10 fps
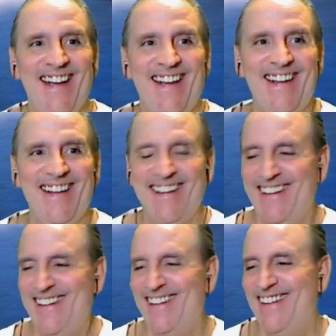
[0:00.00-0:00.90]

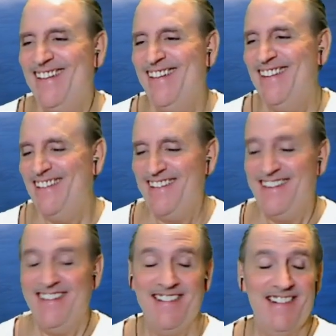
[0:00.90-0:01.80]

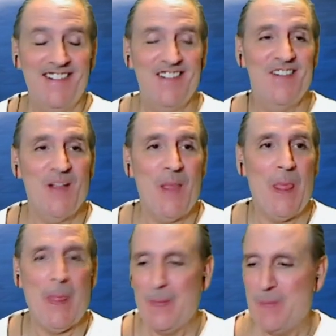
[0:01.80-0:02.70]

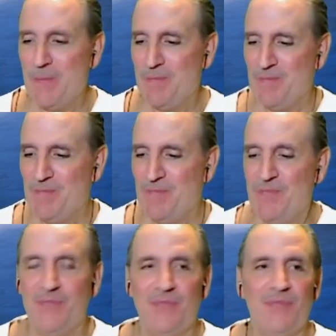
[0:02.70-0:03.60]
This person isn't speaking.